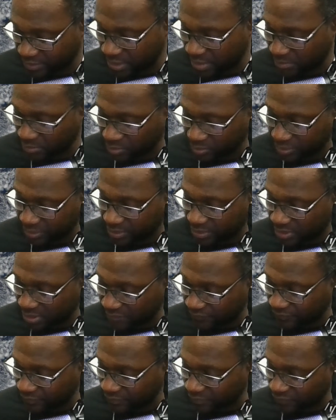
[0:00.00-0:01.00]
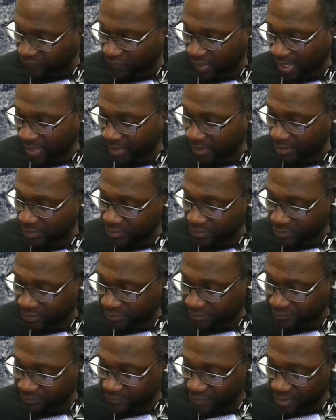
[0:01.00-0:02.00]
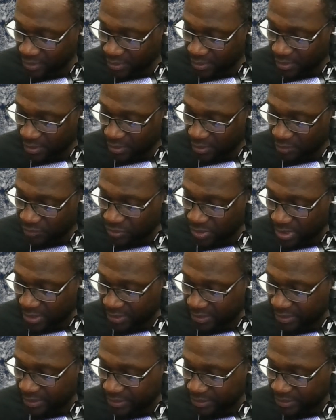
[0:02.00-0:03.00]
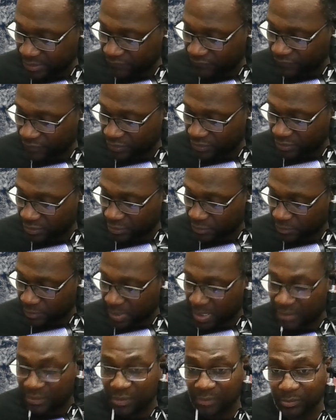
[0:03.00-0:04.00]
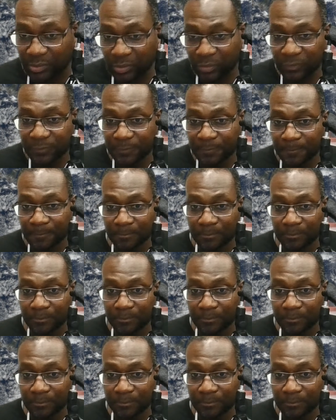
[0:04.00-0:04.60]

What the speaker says: an exam on this stuff on Friday, so trying to get as efficient as possible.